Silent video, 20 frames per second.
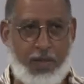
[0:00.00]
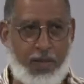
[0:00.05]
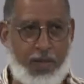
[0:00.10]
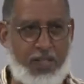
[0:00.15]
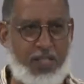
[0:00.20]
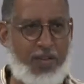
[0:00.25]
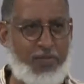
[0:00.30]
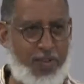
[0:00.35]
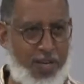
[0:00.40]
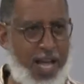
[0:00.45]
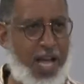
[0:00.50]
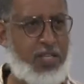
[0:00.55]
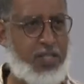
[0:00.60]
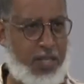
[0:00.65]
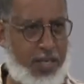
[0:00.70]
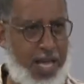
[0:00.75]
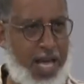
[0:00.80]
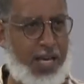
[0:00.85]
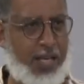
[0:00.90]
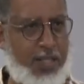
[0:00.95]
it's every
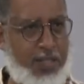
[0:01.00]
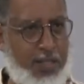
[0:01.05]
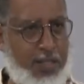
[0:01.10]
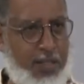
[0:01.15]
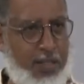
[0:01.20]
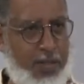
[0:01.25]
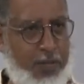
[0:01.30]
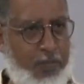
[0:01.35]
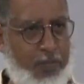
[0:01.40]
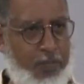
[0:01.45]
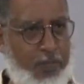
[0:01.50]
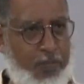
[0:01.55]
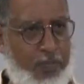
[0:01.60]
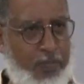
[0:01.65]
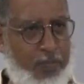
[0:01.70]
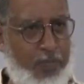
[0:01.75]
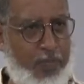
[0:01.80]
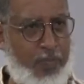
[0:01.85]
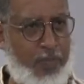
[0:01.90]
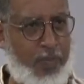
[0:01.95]
nationality,
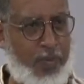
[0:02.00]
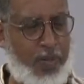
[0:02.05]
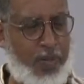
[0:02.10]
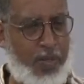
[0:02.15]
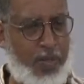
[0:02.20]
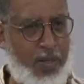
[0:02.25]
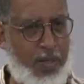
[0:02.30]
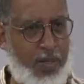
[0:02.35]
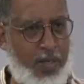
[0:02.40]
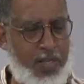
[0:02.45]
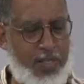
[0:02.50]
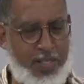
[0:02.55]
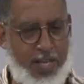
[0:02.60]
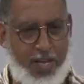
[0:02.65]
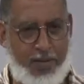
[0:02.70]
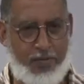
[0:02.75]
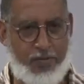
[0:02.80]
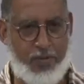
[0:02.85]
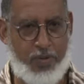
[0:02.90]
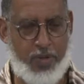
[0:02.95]
it's
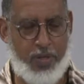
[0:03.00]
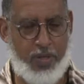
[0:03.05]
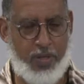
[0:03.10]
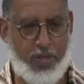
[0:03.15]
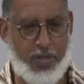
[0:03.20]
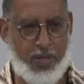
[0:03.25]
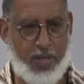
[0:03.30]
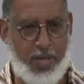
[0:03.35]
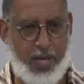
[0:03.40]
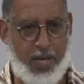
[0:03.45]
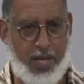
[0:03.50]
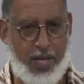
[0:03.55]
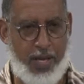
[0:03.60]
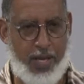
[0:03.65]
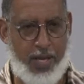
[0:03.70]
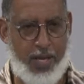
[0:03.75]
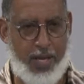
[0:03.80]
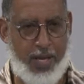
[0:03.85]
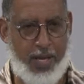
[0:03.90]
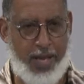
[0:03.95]
every
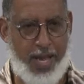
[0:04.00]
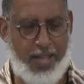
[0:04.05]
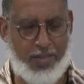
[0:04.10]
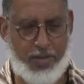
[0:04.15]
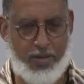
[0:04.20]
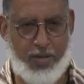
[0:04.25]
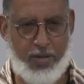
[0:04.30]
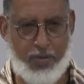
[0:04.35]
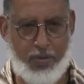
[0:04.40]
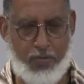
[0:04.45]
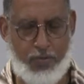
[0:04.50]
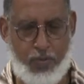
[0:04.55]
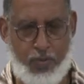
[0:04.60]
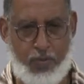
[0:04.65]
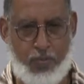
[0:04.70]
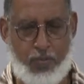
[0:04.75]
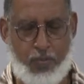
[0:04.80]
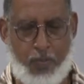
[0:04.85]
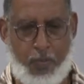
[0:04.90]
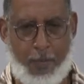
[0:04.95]
ethnic
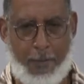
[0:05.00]
group